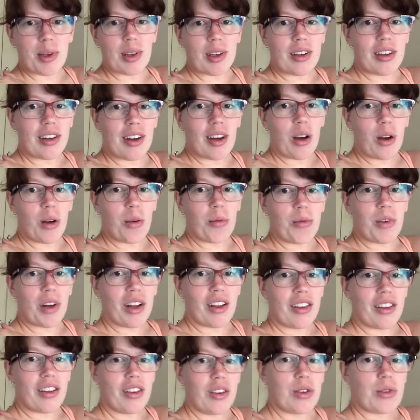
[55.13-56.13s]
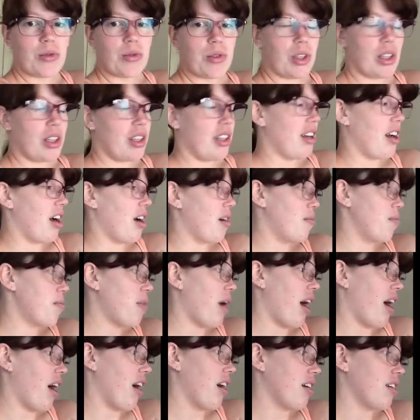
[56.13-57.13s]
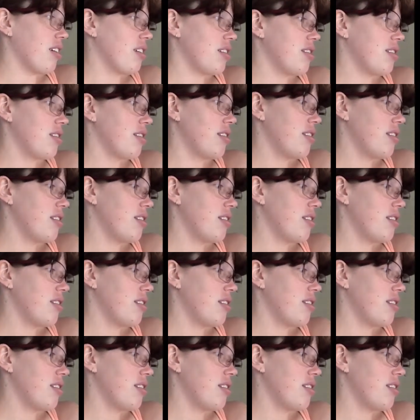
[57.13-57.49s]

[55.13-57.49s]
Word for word: but nothing's really unpacked.